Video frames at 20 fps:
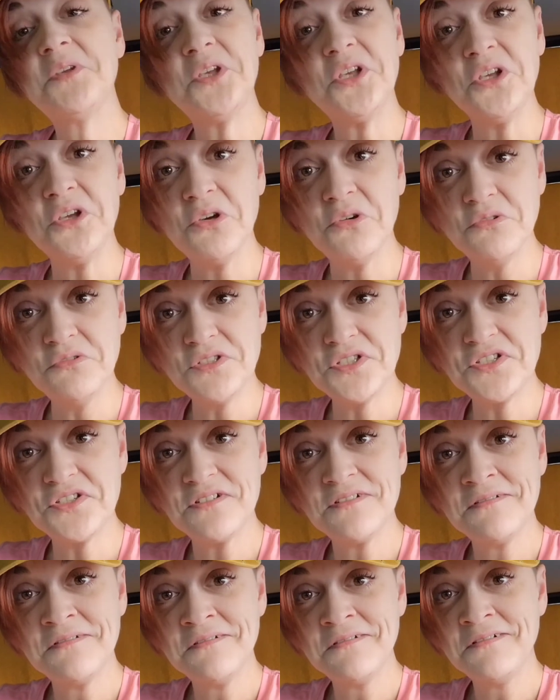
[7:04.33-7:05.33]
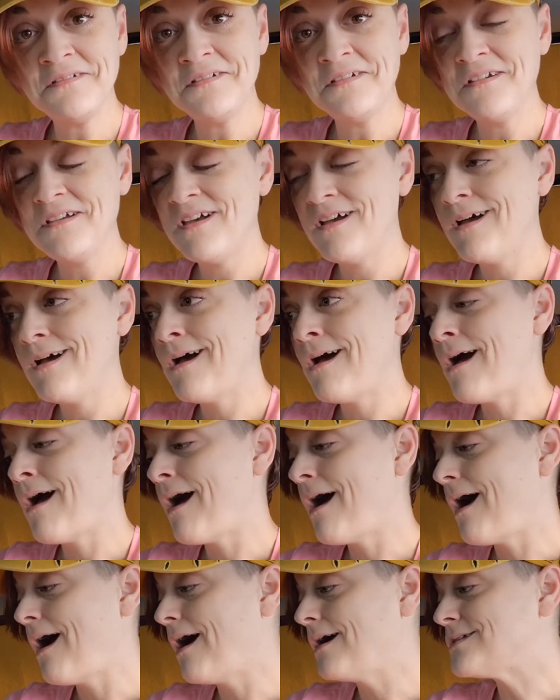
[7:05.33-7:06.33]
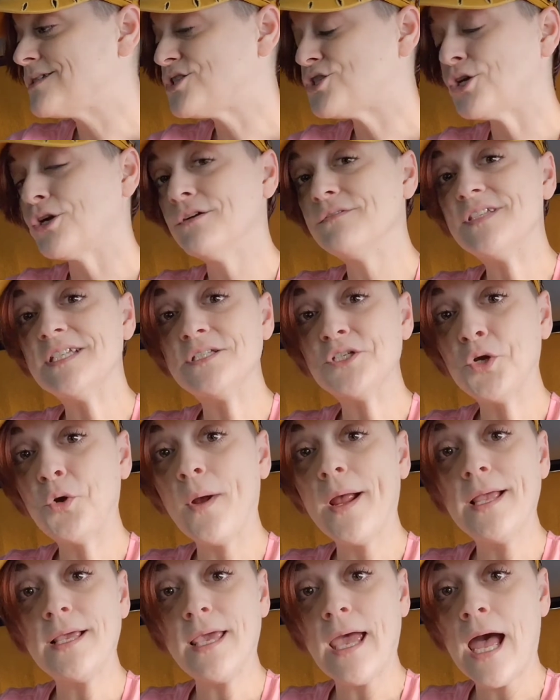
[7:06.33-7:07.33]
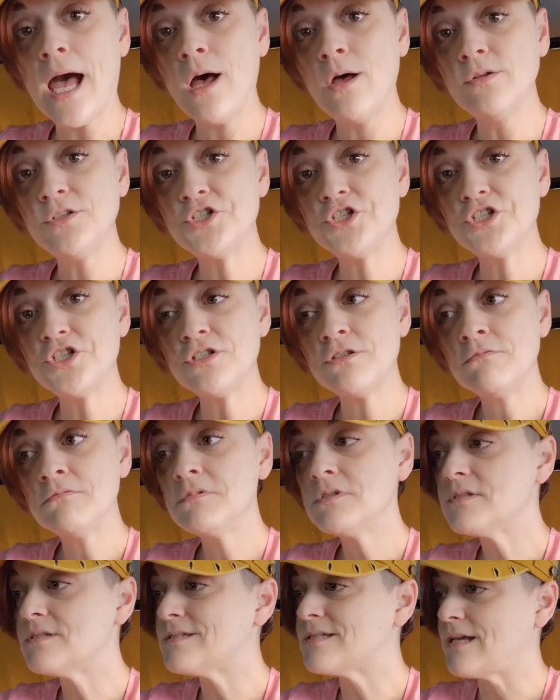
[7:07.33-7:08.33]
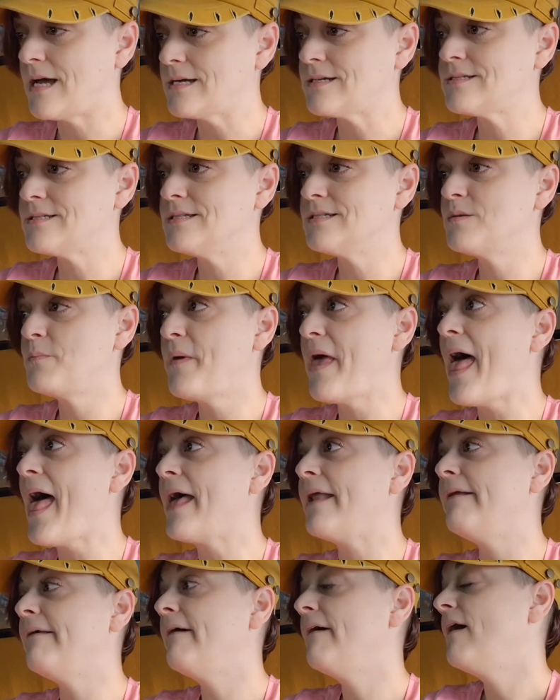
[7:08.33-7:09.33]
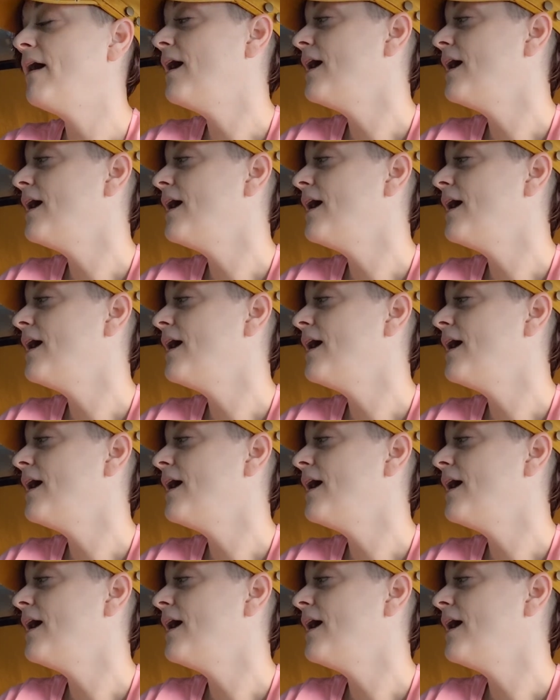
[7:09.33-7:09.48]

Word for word: cute, serves as a great couch, sucks as a bed.